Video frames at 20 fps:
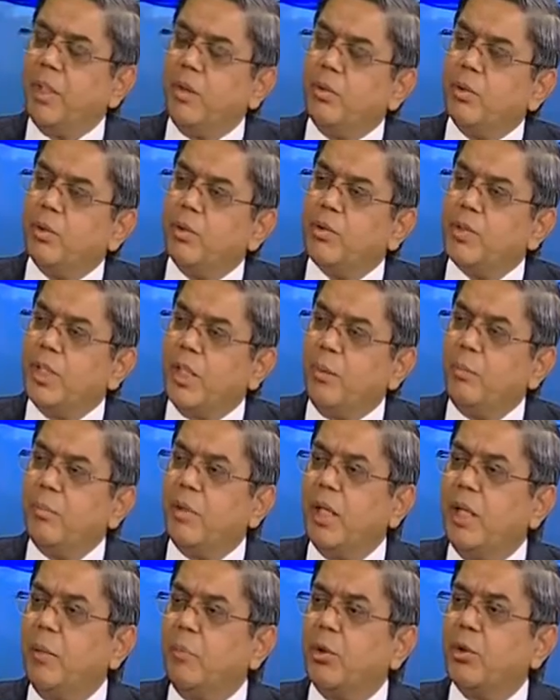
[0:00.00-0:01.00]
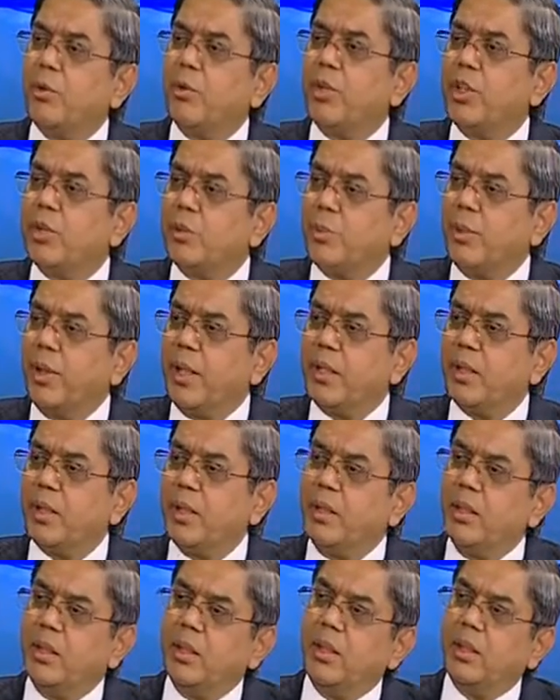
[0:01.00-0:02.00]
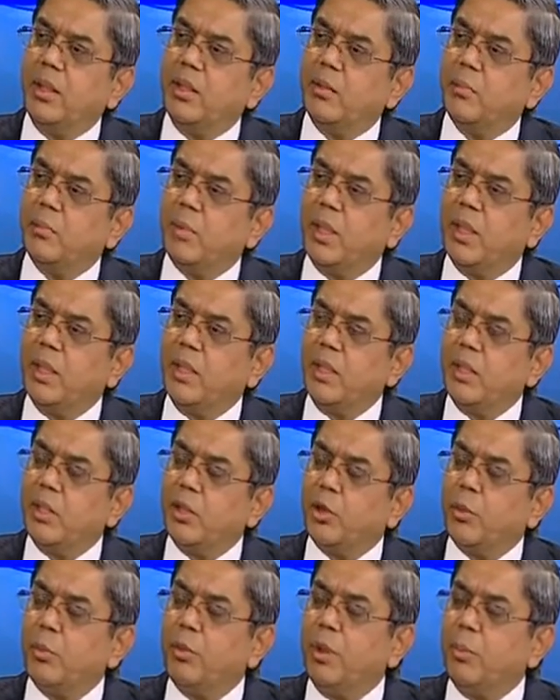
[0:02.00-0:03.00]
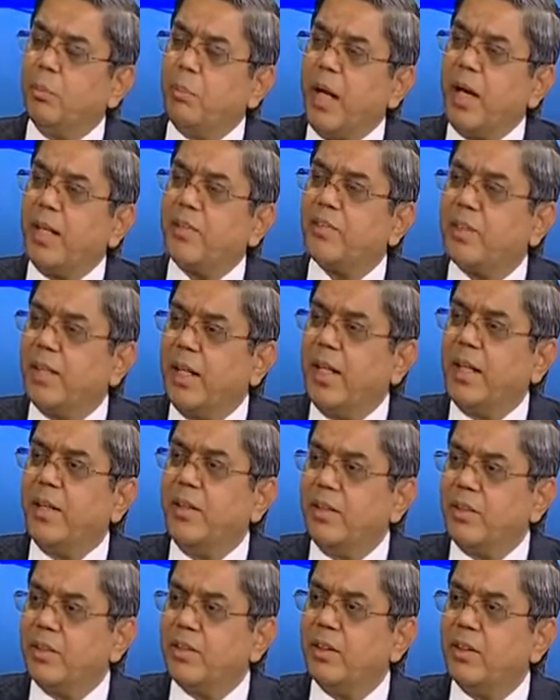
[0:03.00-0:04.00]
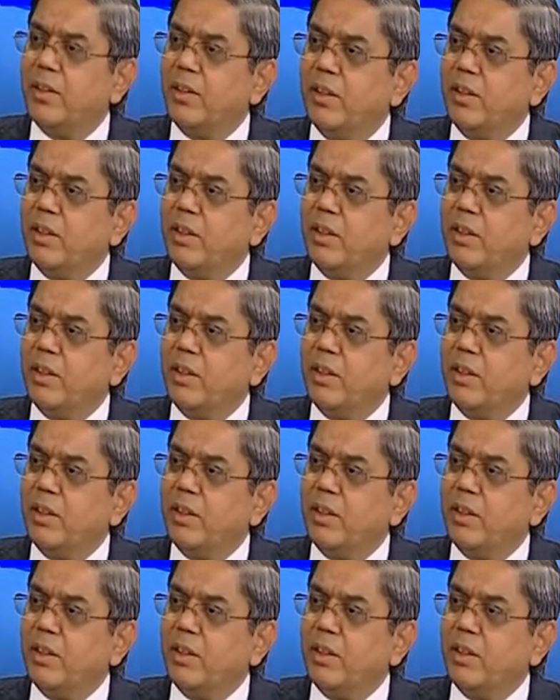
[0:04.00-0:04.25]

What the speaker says: we have to same time to respect my European banks lenders.